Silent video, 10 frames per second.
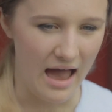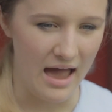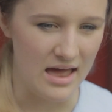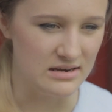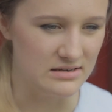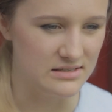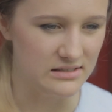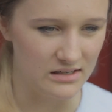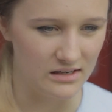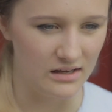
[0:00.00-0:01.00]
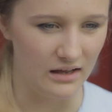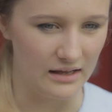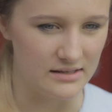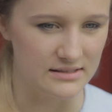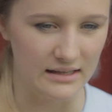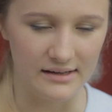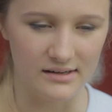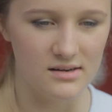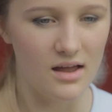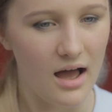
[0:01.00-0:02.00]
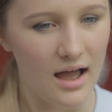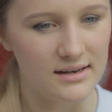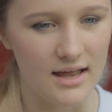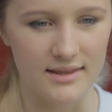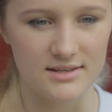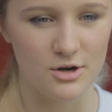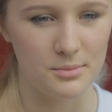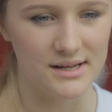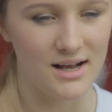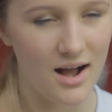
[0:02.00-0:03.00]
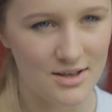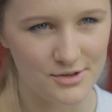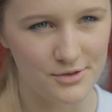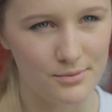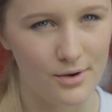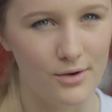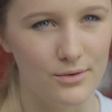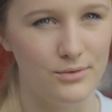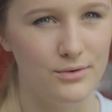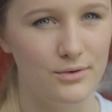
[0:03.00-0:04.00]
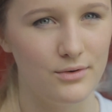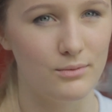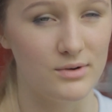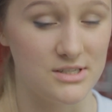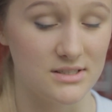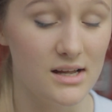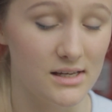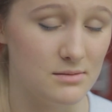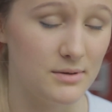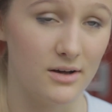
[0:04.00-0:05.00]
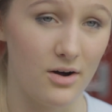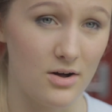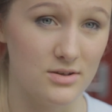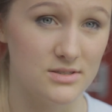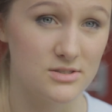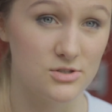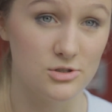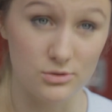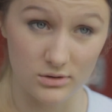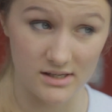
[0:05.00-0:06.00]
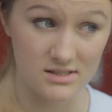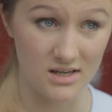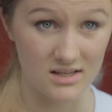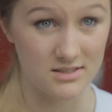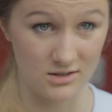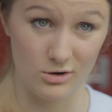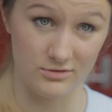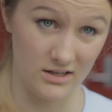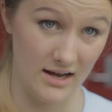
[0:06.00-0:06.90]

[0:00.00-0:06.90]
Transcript: and it's late at night and there's not many cars on the road, which is lucky because Julia starts to go over the